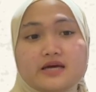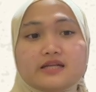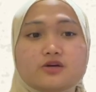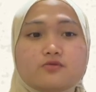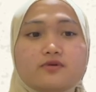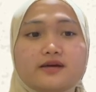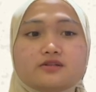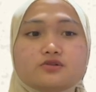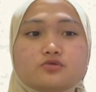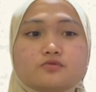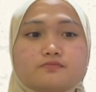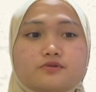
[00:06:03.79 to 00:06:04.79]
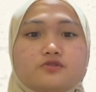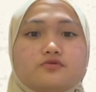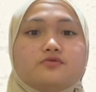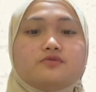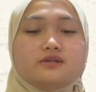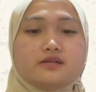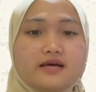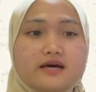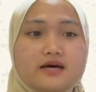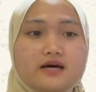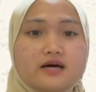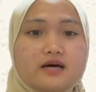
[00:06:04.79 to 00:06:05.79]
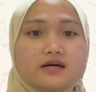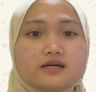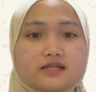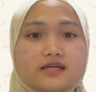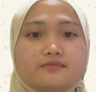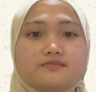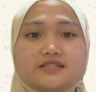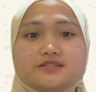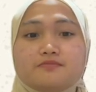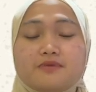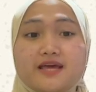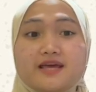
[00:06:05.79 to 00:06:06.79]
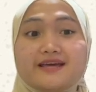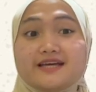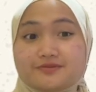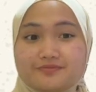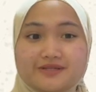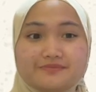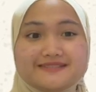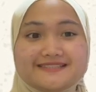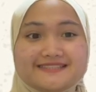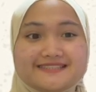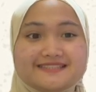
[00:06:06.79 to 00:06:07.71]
The way to prove the claim is by experiment.